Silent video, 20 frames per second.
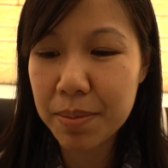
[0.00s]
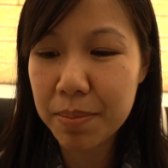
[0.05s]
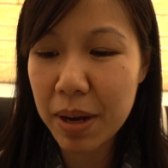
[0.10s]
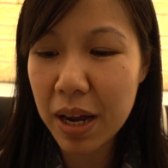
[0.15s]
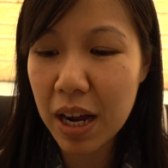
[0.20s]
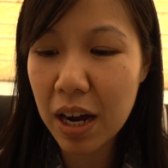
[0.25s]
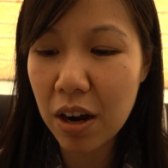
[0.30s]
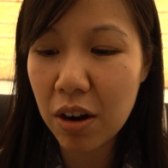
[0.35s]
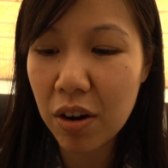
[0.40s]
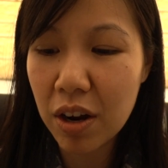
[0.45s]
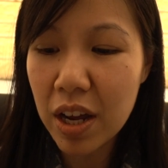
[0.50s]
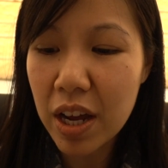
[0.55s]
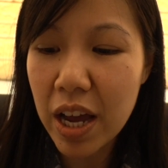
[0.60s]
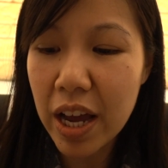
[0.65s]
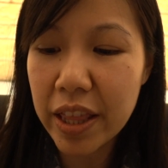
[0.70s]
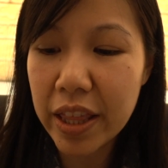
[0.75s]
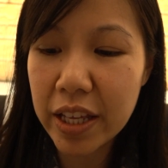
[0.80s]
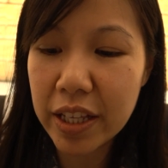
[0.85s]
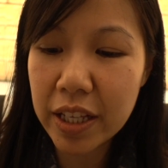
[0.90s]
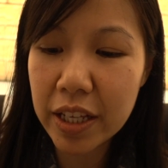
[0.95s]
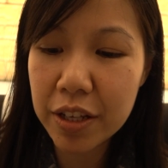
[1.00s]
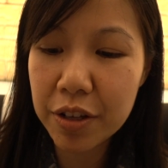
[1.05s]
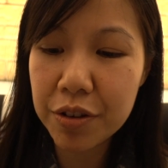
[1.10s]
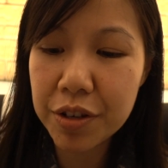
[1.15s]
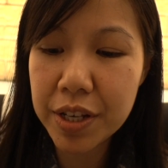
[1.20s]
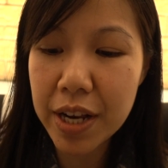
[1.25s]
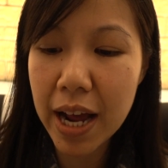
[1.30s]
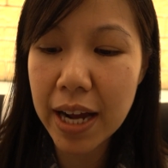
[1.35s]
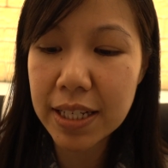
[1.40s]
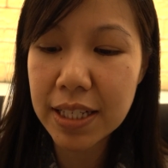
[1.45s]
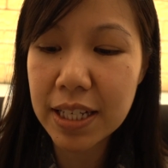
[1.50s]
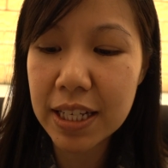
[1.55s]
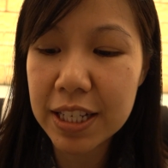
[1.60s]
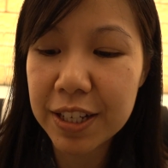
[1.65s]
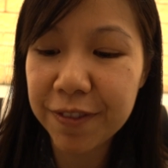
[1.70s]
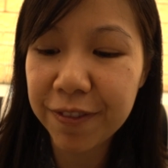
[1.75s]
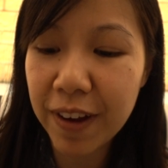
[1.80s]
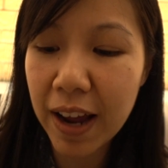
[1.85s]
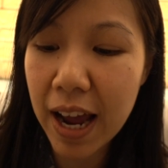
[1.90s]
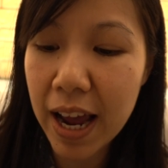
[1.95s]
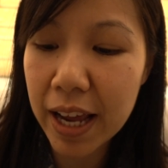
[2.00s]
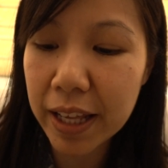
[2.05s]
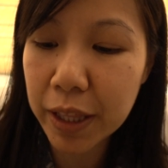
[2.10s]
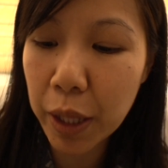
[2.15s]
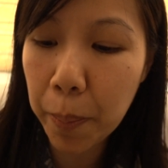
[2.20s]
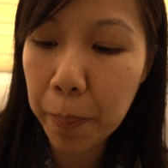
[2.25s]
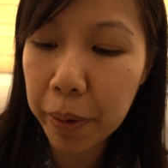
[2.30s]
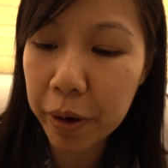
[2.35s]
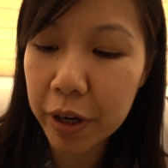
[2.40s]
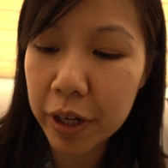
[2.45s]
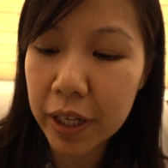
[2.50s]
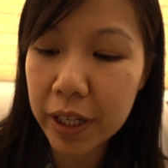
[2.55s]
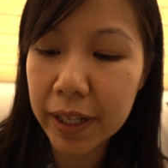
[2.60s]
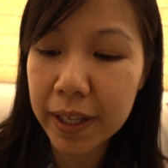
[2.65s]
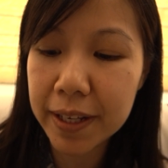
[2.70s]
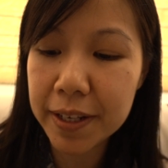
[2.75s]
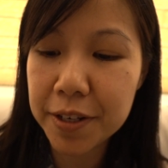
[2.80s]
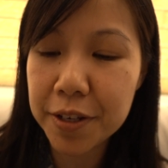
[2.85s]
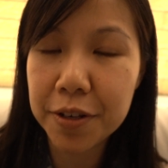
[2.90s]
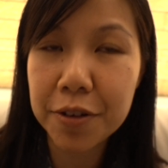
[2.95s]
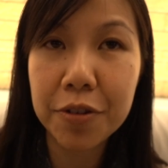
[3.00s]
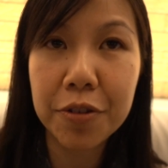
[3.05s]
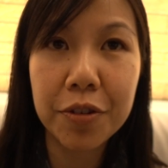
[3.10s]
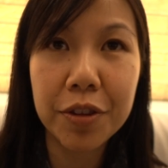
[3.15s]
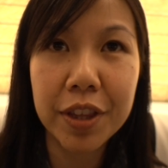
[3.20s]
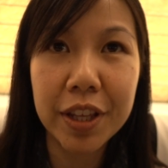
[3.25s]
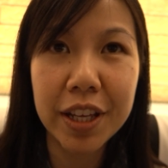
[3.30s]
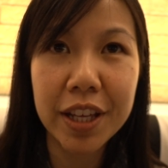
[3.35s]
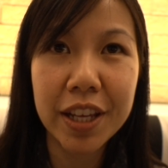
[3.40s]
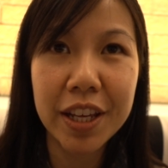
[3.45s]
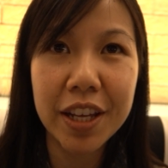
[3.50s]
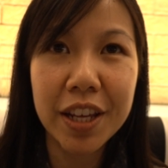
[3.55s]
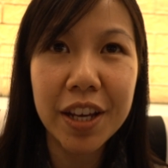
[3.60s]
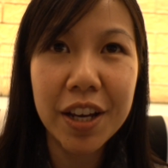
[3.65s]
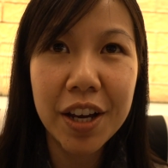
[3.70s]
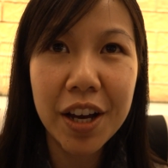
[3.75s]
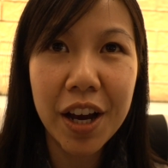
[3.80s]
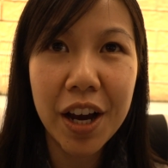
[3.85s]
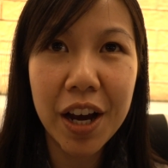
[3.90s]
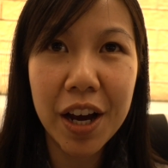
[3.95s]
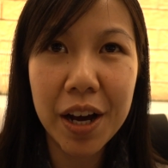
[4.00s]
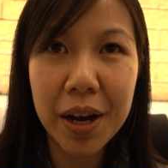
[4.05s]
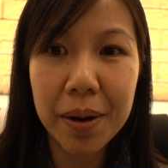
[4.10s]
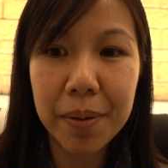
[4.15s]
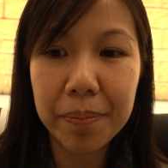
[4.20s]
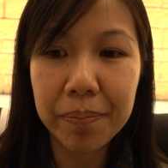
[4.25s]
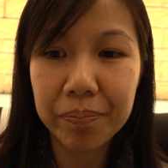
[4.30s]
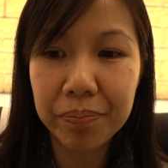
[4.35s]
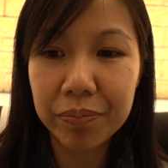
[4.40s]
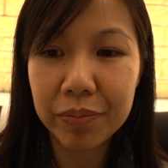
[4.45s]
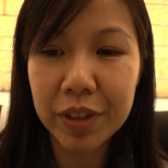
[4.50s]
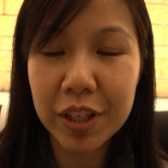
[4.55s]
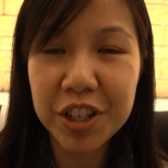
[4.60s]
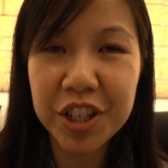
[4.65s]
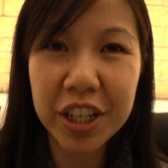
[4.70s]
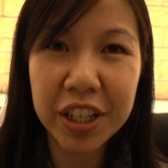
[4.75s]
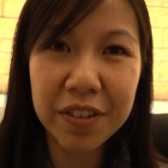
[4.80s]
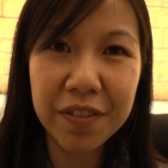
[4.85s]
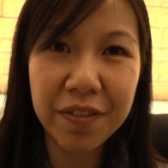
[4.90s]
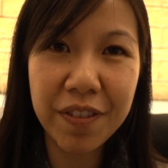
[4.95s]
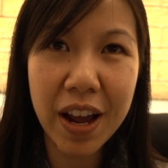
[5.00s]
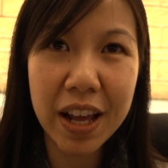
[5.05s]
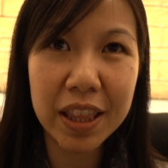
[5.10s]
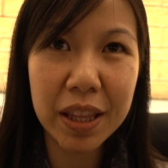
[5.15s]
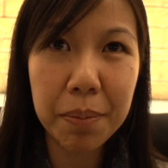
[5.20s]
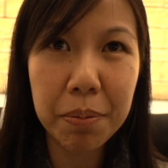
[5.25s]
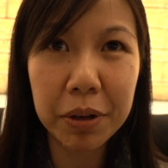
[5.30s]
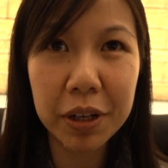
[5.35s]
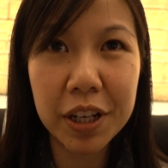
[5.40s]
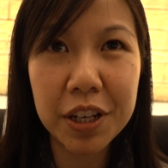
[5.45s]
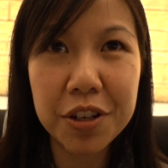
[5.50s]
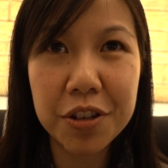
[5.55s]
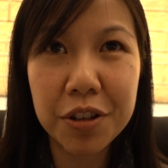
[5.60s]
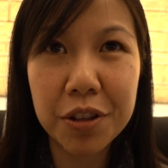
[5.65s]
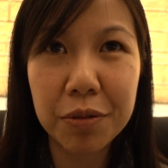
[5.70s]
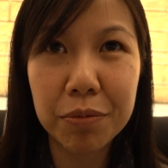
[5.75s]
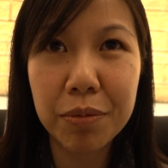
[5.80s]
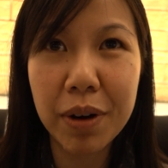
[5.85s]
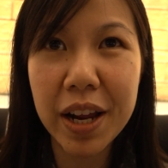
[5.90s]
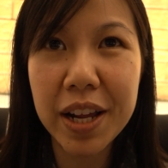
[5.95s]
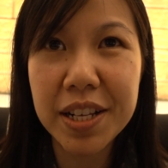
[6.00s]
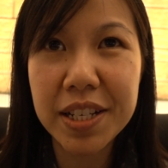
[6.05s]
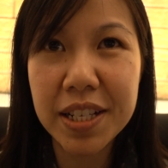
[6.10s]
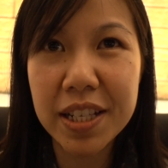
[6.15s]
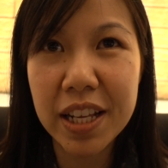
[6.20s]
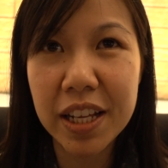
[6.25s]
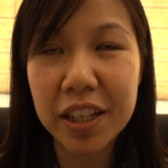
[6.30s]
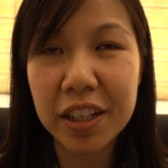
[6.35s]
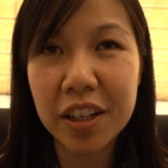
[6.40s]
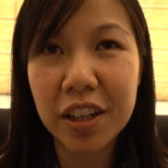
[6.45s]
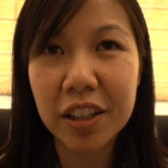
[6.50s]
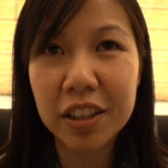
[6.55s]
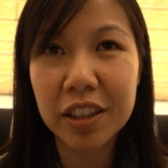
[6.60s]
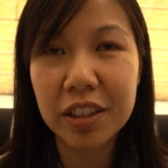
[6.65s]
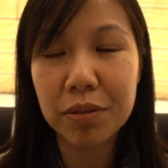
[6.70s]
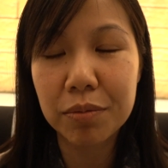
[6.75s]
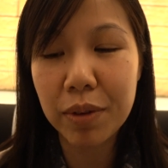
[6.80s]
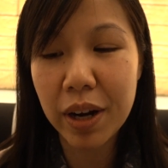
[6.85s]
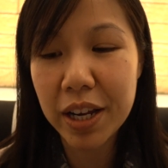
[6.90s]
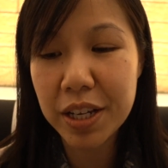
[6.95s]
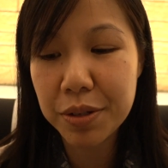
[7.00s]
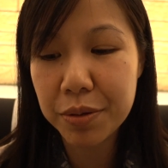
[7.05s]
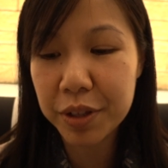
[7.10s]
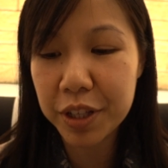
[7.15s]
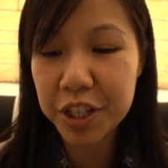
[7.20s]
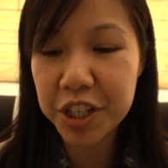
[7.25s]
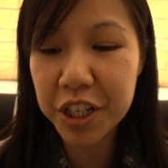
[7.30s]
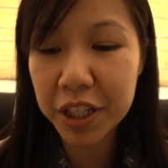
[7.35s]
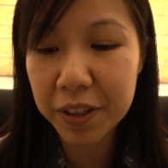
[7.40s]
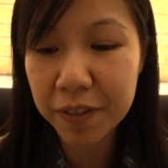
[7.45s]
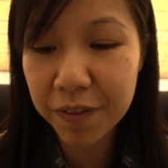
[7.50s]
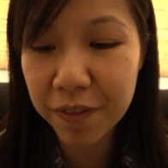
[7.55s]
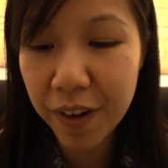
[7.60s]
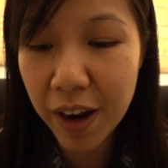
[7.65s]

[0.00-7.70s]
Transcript: somehow, and then they use the excess fat and they put it into the chicken fat, and they put it into the rice, and they cook the rice with the chicken